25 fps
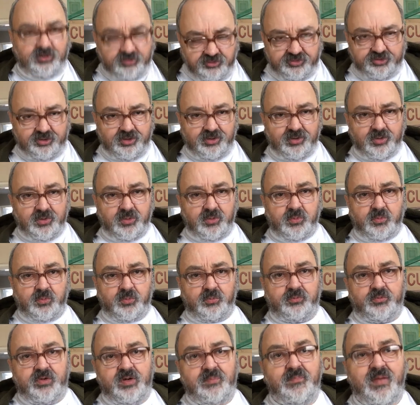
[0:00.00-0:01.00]
Do
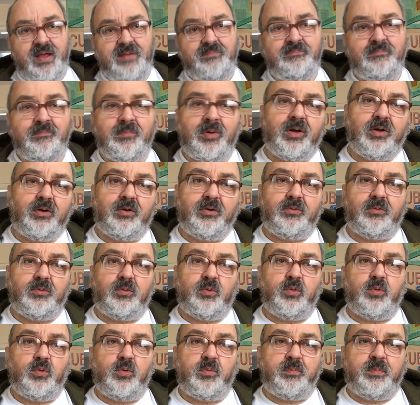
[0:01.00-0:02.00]
you remember,
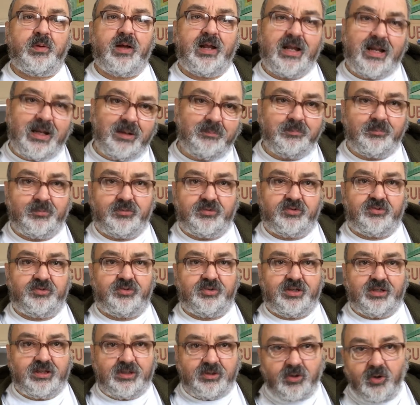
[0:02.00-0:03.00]
or perhaps
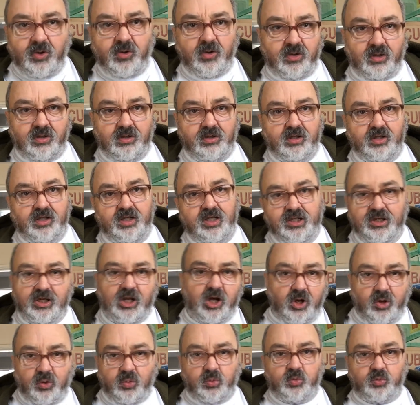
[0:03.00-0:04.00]
you're not an
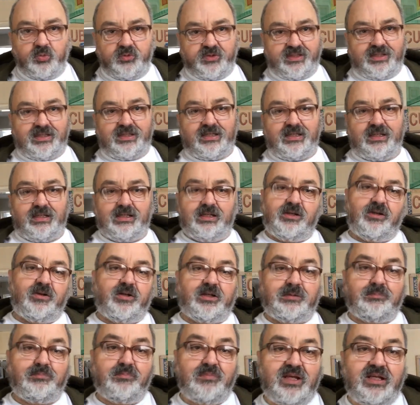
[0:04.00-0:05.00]
oldie
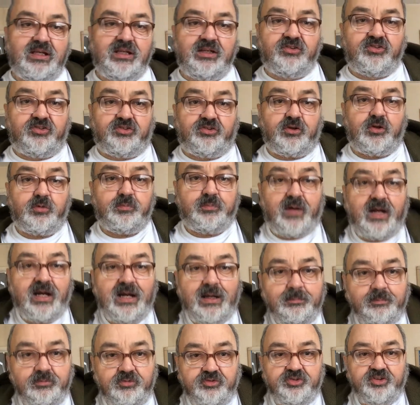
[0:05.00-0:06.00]
like me, so
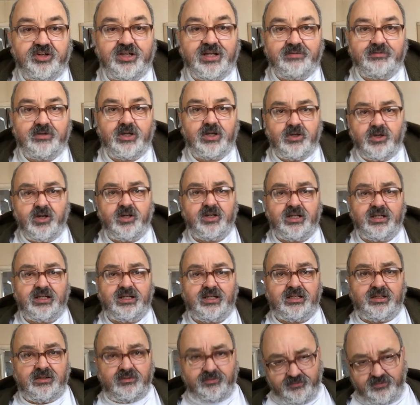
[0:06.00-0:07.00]
perhaps you never heard it
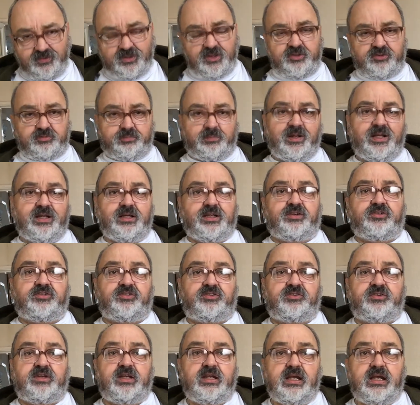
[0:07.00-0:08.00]
in the first
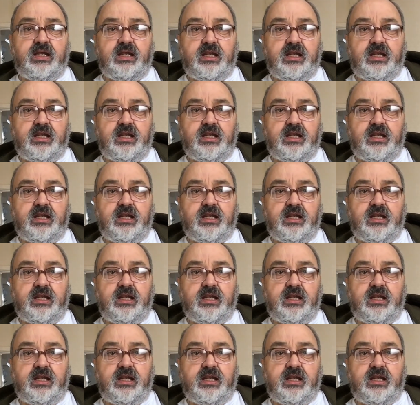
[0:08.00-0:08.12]
place?